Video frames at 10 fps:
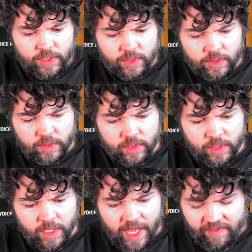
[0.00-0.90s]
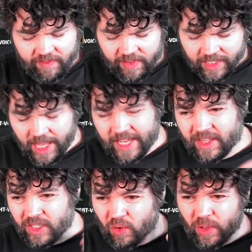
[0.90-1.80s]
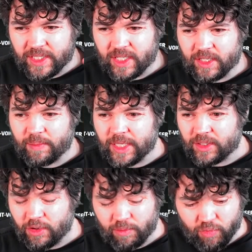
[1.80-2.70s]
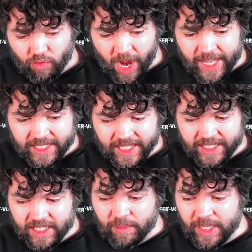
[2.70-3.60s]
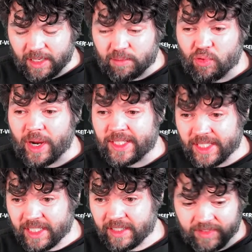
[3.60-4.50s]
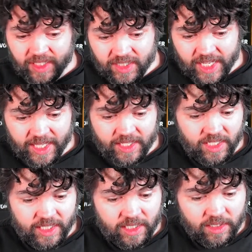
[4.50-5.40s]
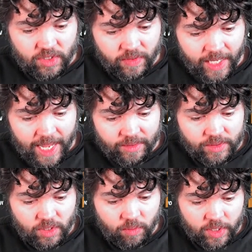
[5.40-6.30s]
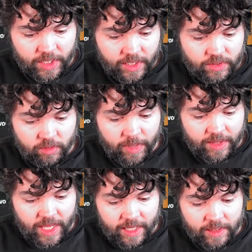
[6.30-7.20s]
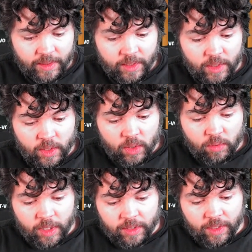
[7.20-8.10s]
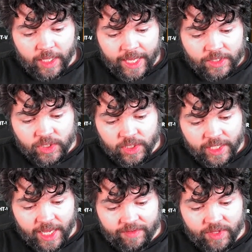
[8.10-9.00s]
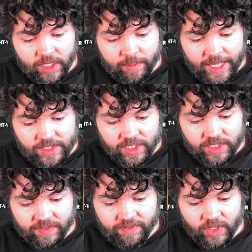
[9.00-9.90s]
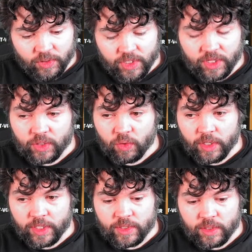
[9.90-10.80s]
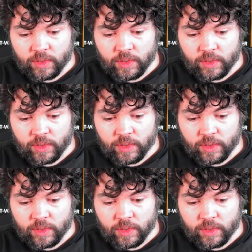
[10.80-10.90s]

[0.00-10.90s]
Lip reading: I feel like the noise is a bit too bright, it's a bit abrasive, the tick is a little too loud. So what can I do about that? Well, I actually have the capacity to filter the noise.